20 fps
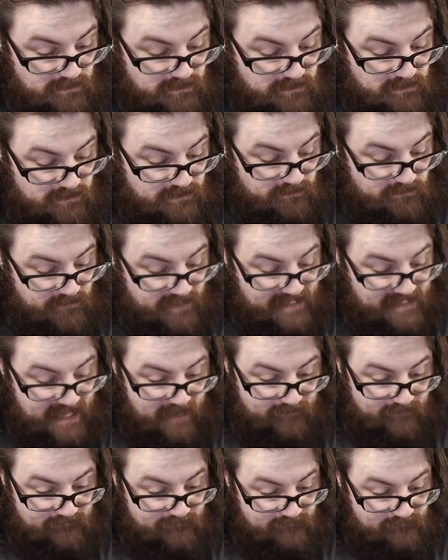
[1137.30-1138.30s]
But yeah,
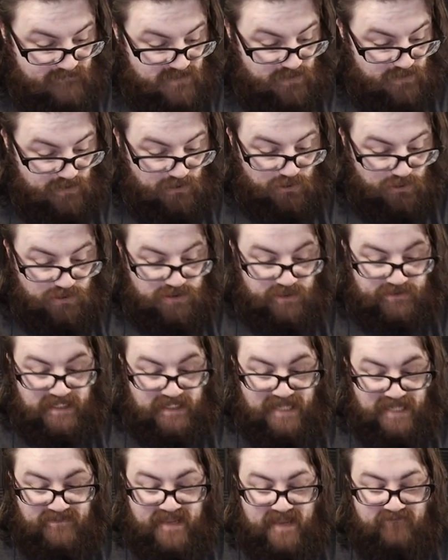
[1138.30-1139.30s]
you can look online.
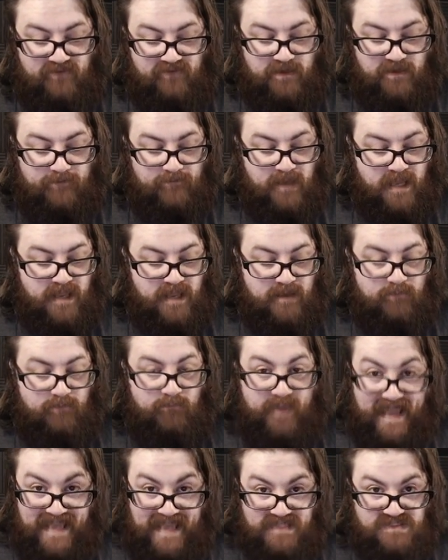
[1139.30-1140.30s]
They have
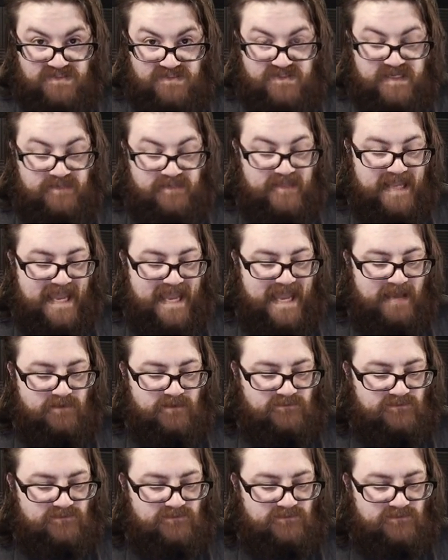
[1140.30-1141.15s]
paints, and they have